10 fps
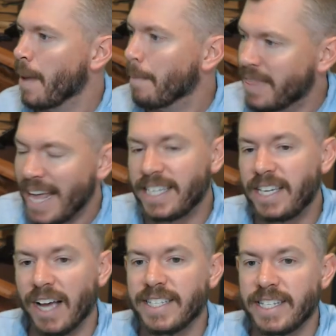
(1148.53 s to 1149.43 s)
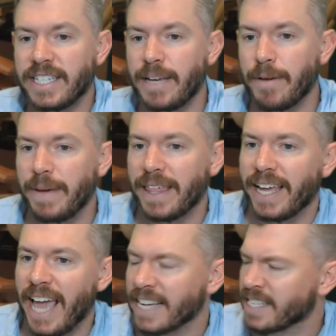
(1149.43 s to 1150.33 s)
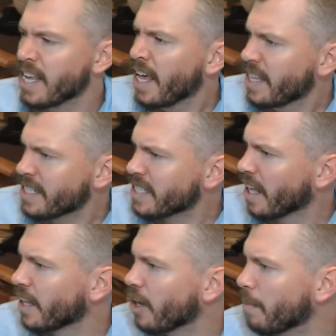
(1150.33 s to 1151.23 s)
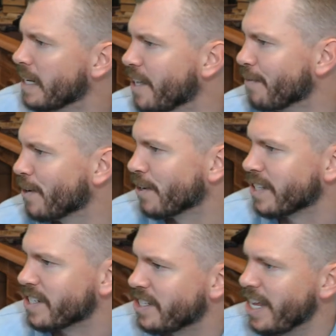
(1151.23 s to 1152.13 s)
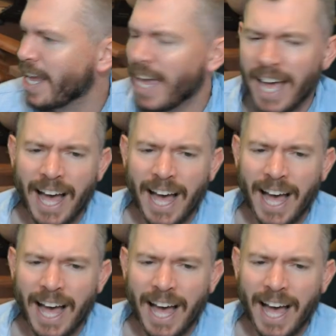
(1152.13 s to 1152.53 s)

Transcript: But that doesn't seem to be the case. This is a little bit difficult to see.